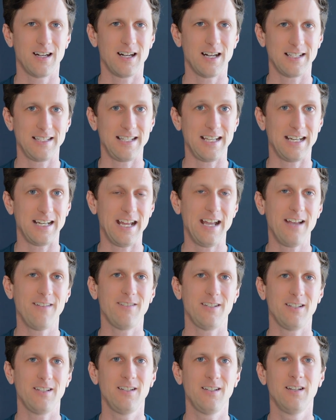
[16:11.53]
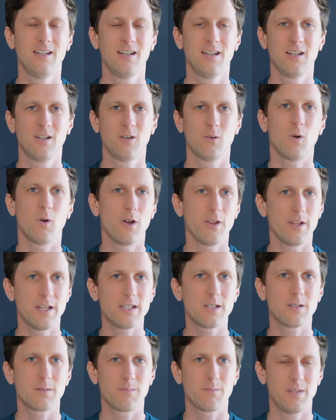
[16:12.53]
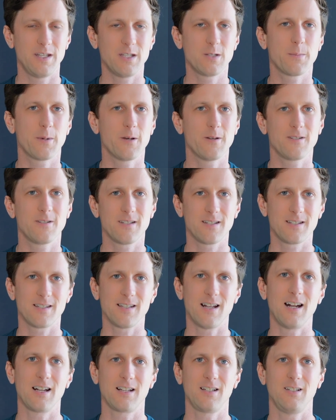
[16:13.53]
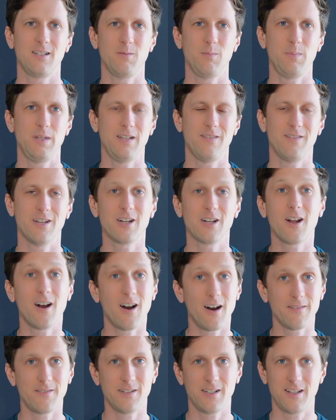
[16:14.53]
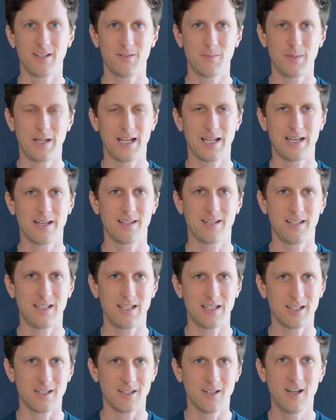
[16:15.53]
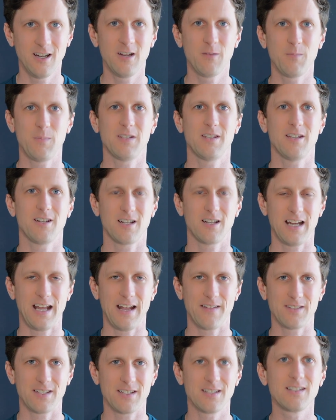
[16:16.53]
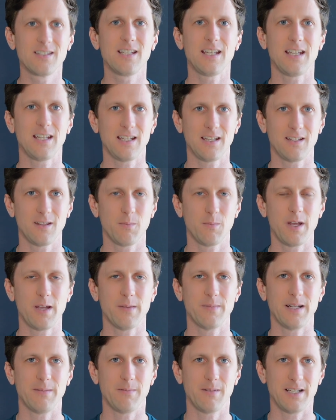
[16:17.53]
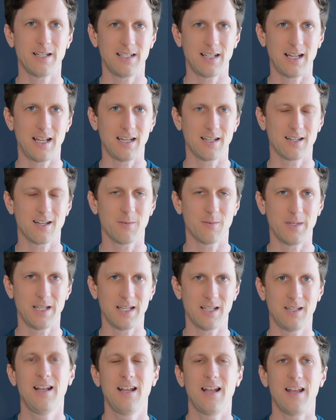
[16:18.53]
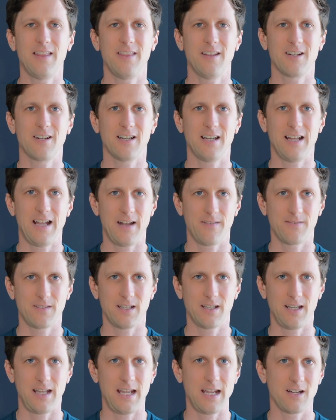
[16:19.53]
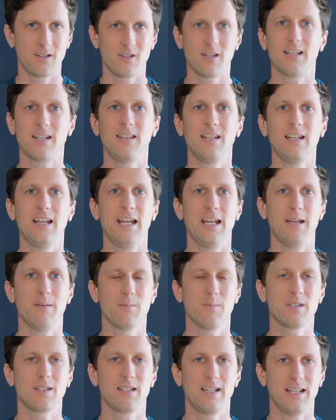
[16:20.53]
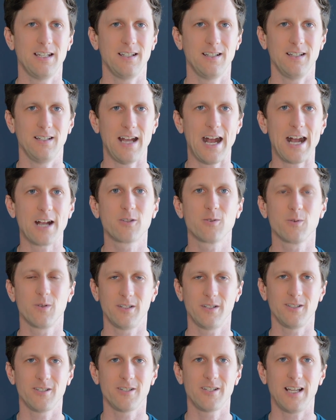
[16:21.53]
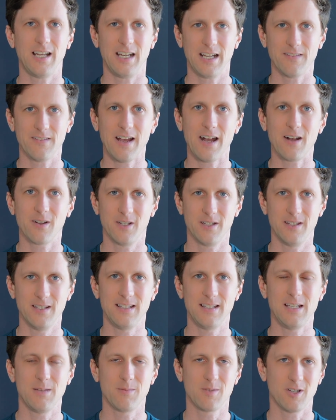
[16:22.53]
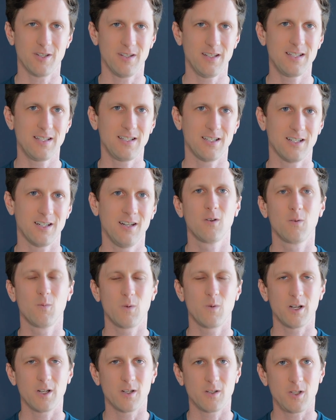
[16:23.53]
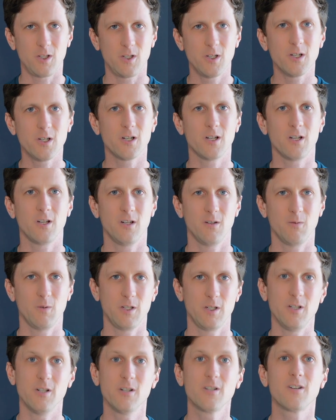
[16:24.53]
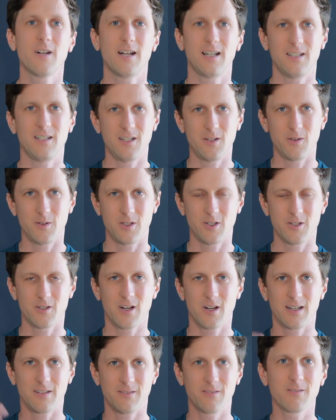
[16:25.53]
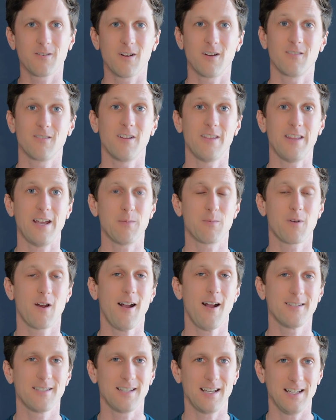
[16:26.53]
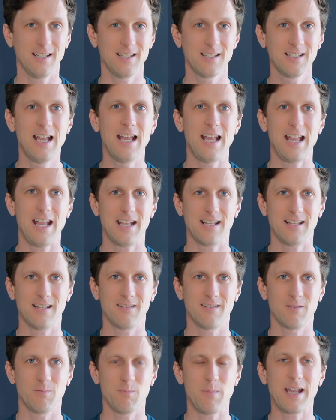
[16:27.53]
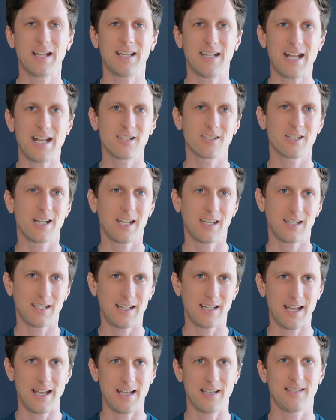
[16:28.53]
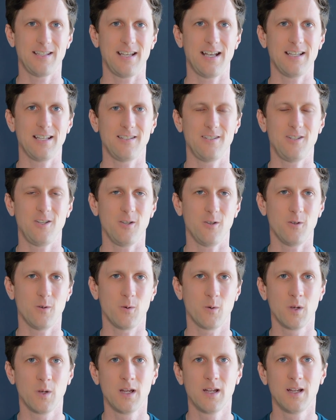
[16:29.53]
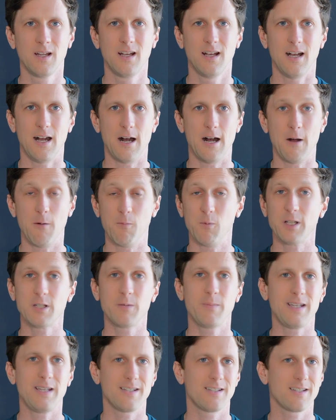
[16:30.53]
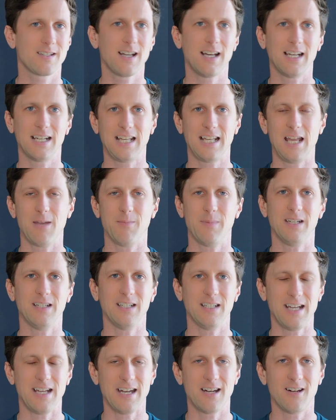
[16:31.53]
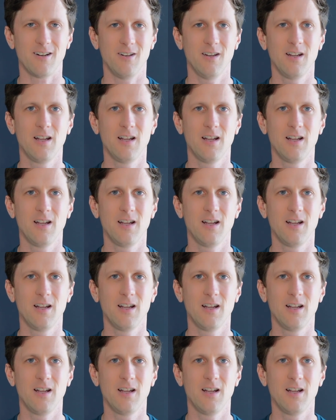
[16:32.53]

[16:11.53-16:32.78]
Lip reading: data heavy. Well, this person's not going to be very confident at the beginning of the year because they're going to have to see the play-by-play data come in, and they're going to have to hand grade the games to get an actual understanding of how good the teams are this year. Where what you're trying to do is you're trying to front run that process and make an educated guess as to which pieces kind of came in and out,